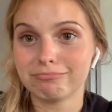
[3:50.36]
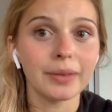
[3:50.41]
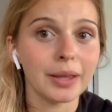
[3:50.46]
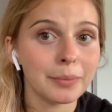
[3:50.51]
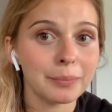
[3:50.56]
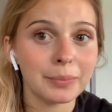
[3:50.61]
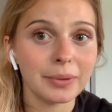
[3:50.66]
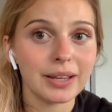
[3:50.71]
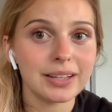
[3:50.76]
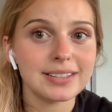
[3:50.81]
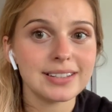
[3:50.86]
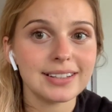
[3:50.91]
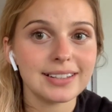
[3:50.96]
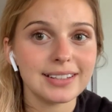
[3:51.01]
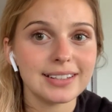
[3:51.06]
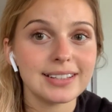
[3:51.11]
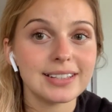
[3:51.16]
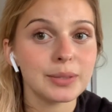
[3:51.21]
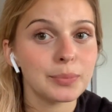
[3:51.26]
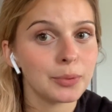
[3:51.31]
I'm
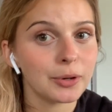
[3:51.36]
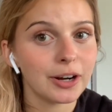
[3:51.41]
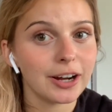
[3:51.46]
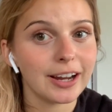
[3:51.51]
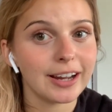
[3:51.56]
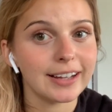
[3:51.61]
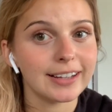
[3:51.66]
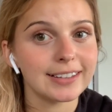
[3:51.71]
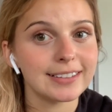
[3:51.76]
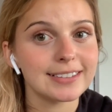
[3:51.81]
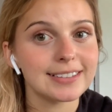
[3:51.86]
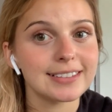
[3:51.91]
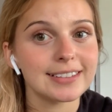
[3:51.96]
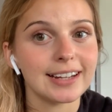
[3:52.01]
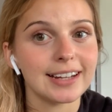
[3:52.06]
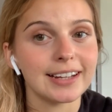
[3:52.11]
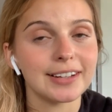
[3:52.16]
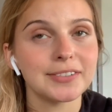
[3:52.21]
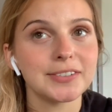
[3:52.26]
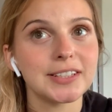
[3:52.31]
pleasantly surprised,
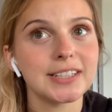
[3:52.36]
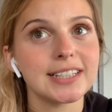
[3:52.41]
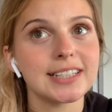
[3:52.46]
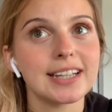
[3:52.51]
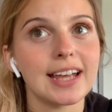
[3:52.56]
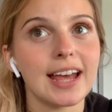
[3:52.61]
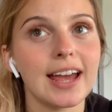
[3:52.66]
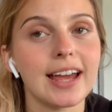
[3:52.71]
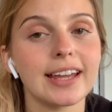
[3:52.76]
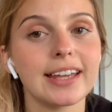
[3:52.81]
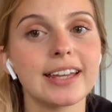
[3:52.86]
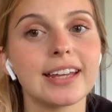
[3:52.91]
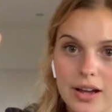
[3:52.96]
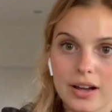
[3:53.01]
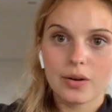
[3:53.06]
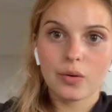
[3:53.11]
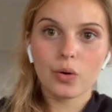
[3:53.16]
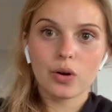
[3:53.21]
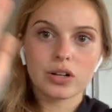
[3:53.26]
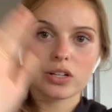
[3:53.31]
I have to say.
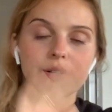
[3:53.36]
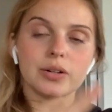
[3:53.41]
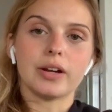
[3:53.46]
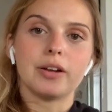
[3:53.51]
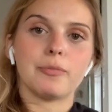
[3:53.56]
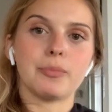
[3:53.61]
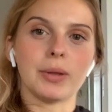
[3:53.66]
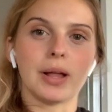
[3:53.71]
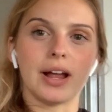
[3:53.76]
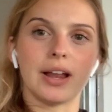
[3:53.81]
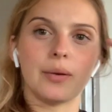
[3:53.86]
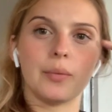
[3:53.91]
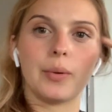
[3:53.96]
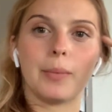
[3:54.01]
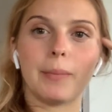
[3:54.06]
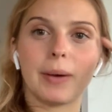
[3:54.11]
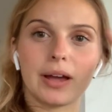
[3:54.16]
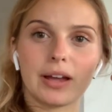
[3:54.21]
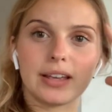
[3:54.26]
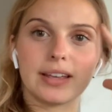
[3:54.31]
Now what do I plan? We
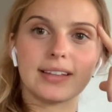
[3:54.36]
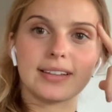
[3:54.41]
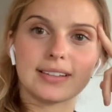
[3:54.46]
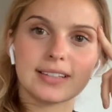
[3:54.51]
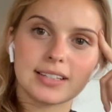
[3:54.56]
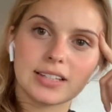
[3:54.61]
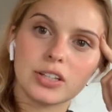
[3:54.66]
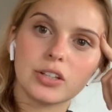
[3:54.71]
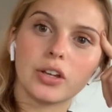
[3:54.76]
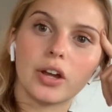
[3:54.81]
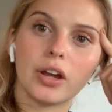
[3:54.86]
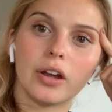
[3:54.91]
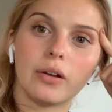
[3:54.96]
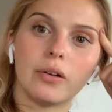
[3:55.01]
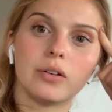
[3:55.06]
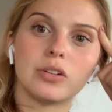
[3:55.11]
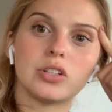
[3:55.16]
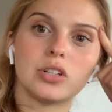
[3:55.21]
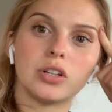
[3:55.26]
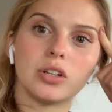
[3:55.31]
might go
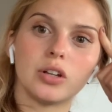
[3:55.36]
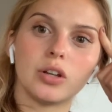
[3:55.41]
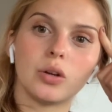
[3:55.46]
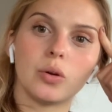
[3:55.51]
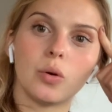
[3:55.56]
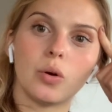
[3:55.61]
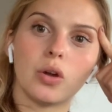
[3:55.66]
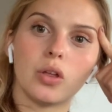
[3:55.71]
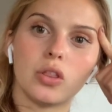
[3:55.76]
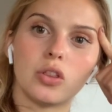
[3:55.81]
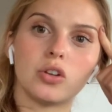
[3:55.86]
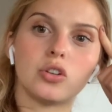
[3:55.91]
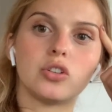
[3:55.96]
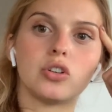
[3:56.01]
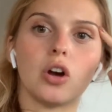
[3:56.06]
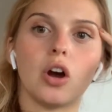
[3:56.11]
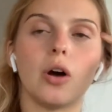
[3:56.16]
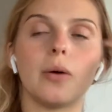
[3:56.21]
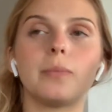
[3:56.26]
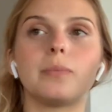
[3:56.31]
to the
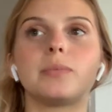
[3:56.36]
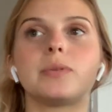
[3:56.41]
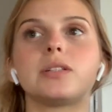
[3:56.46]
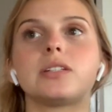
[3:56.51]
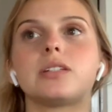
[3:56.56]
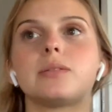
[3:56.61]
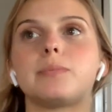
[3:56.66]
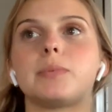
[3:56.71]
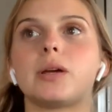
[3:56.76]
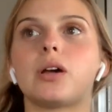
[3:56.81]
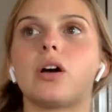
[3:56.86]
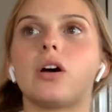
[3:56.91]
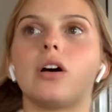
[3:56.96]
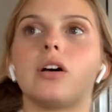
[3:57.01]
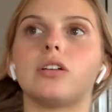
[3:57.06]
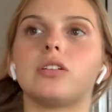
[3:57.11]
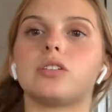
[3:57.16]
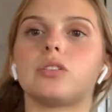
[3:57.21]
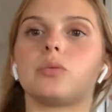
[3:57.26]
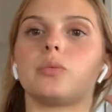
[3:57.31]
shops
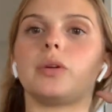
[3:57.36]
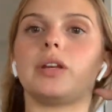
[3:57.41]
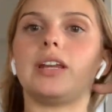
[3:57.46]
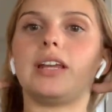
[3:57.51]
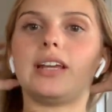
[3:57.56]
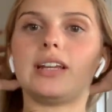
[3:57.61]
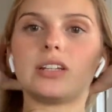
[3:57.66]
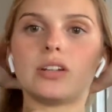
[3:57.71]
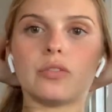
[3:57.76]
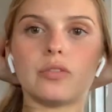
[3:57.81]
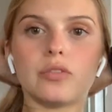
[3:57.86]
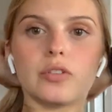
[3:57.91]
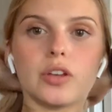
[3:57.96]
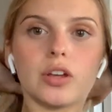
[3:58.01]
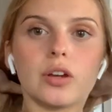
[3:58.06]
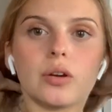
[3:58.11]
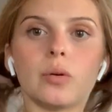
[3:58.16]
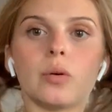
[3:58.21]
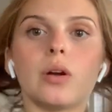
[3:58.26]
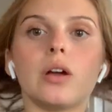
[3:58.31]
because we need a
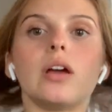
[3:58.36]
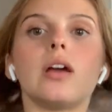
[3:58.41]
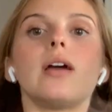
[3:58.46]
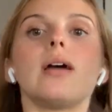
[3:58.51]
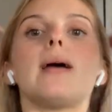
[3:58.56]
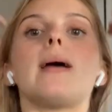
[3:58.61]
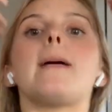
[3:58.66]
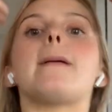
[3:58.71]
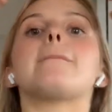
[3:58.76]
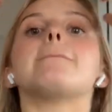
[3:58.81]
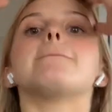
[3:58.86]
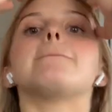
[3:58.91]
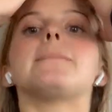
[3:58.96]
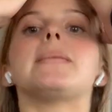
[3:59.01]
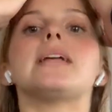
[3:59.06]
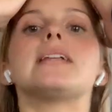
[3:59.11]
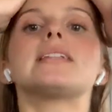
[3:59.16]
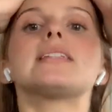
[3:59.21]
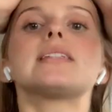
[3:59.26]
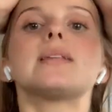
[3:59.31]
few
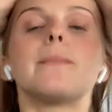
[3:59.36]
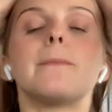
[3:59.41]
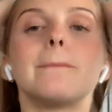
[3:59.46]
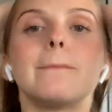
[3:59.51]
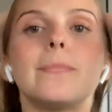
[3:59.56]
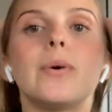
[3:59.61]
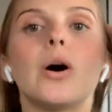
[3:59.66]
bits and